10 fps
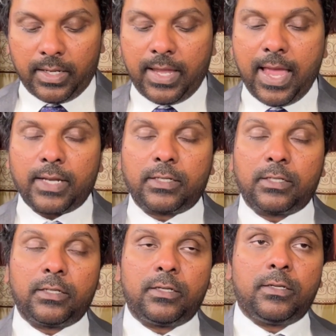get
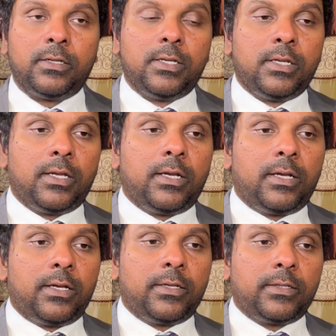uh,
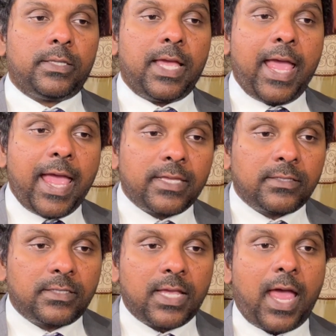uh, the
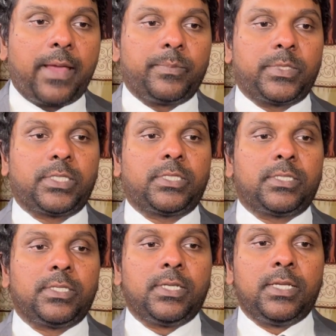enzymes
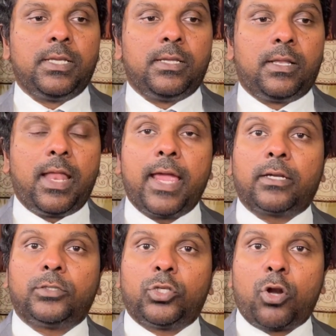like
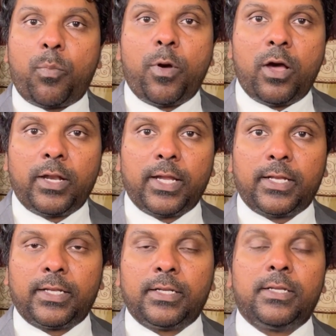troponin